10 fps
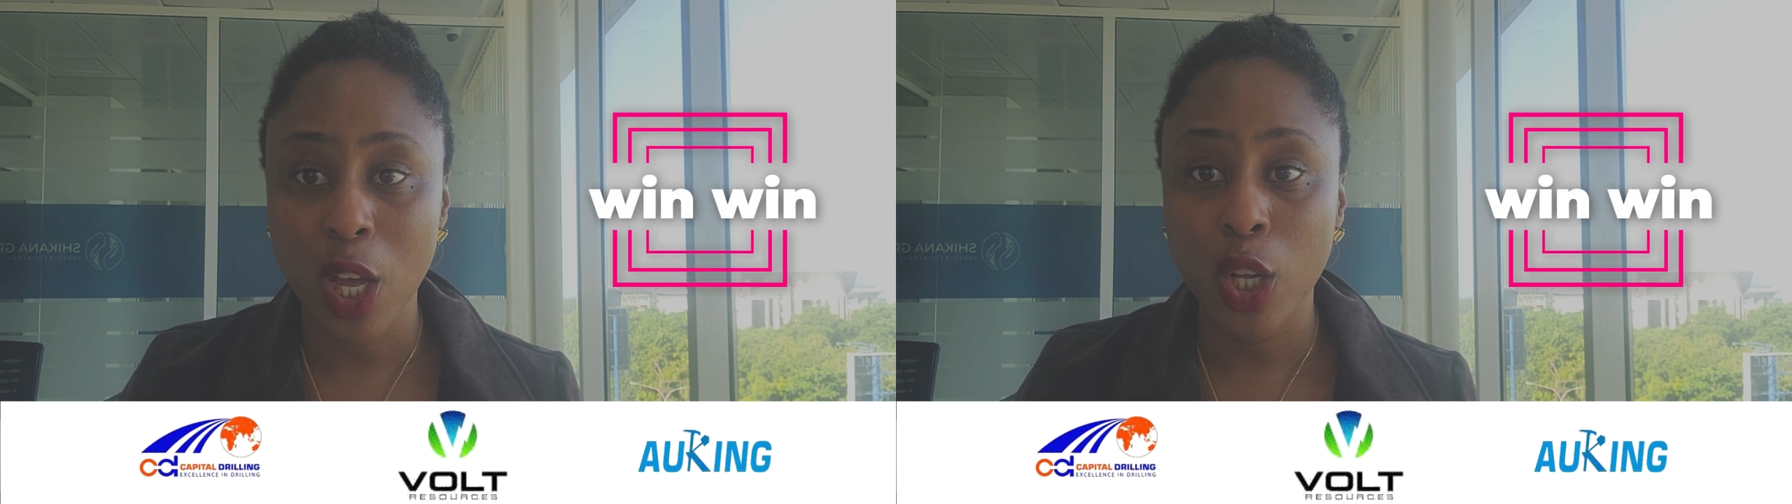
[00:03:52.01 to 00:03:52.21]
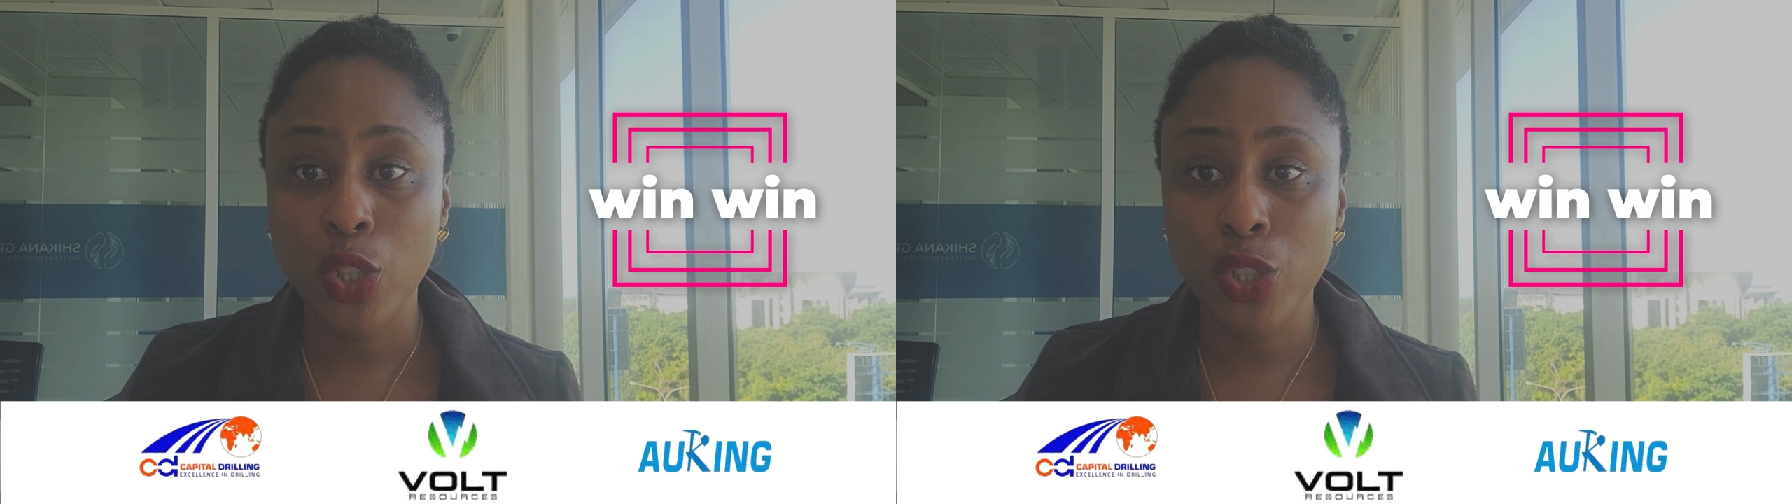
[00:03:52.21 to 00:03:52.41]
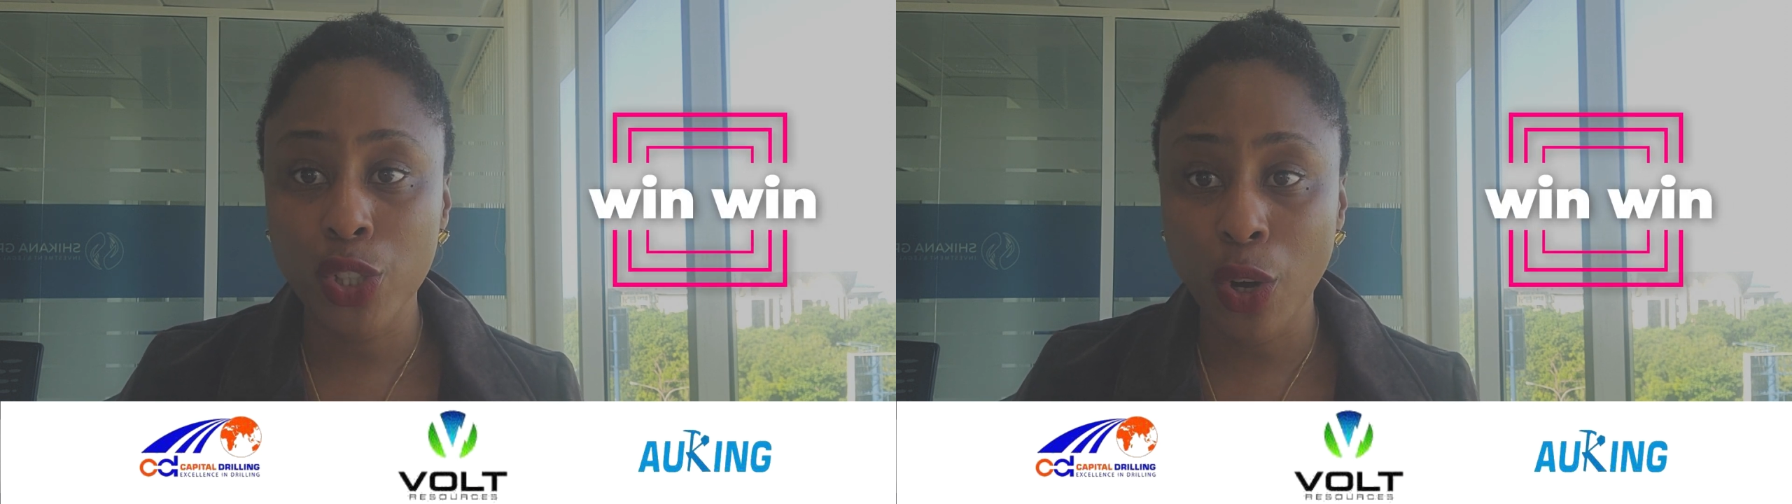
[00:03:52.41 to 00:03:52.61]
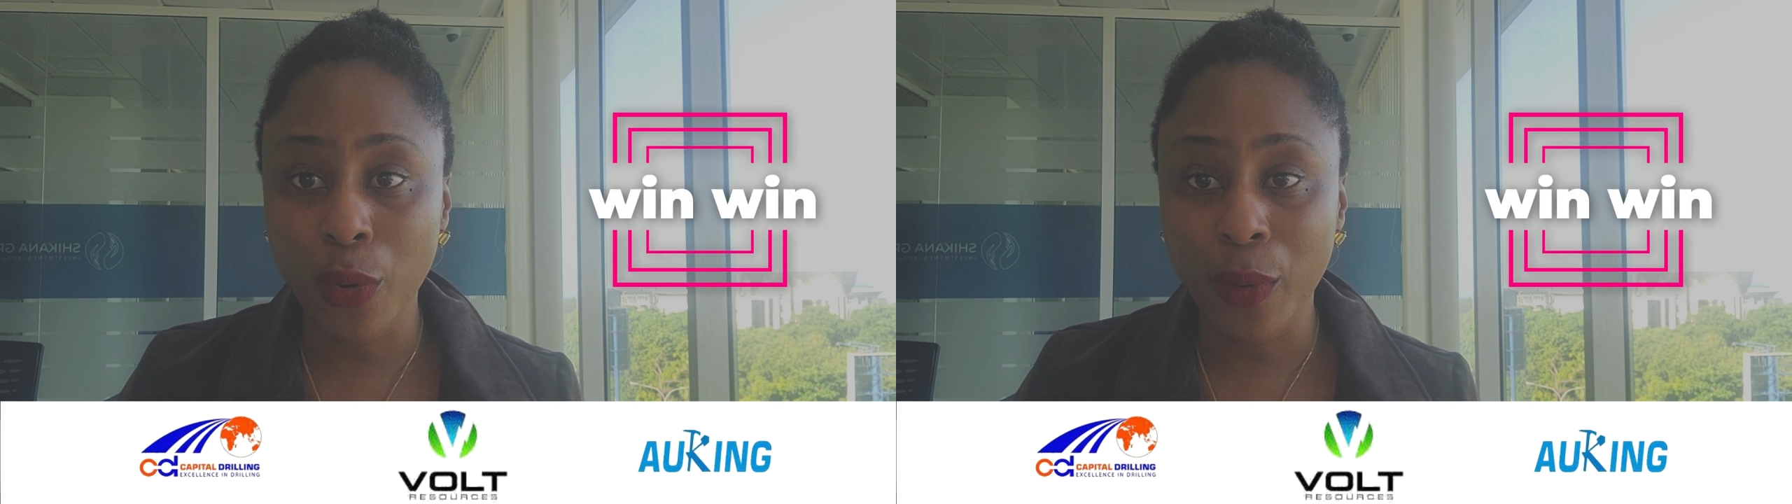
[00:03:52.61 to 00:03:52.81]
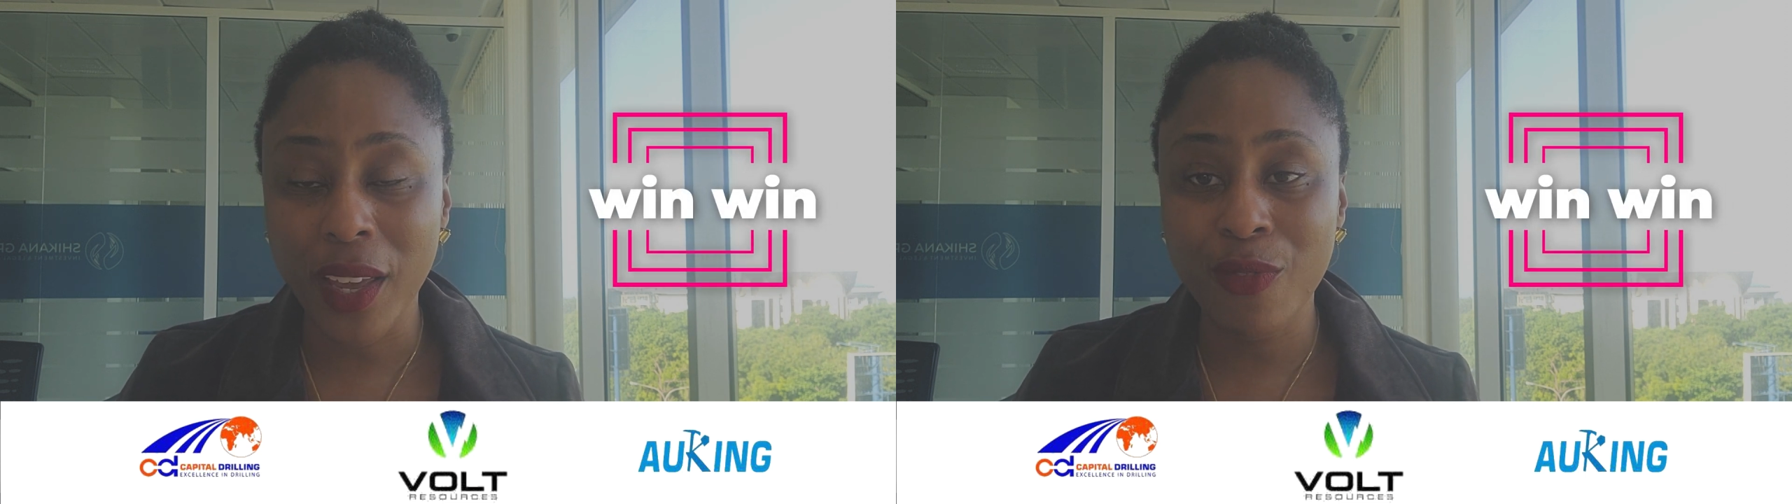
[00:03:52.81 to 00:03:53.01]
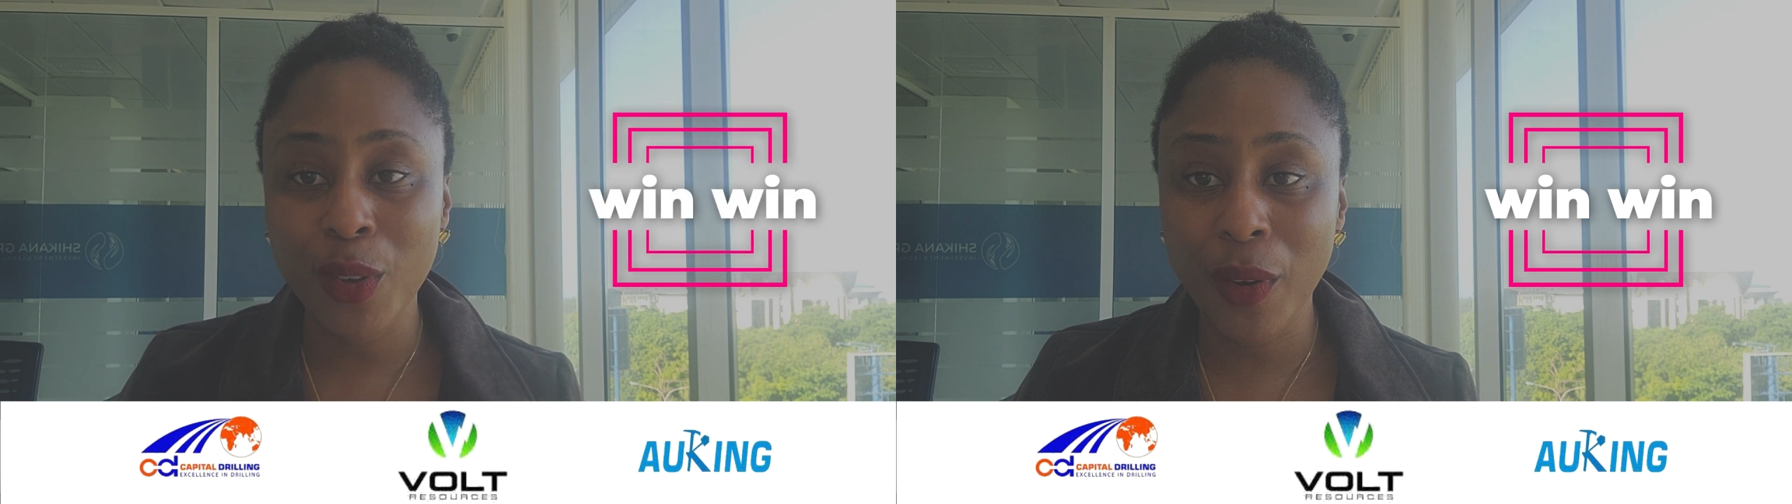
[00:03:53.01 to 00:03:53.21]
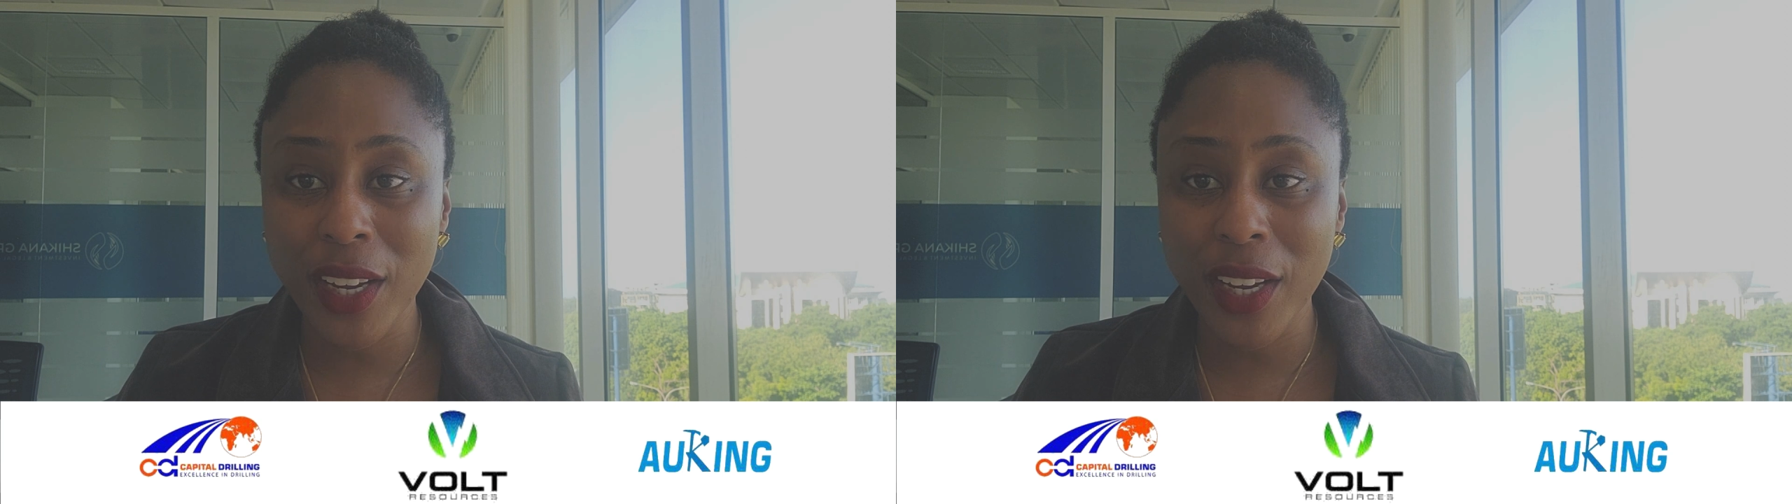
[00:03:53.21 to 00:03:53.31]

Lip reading: So if you're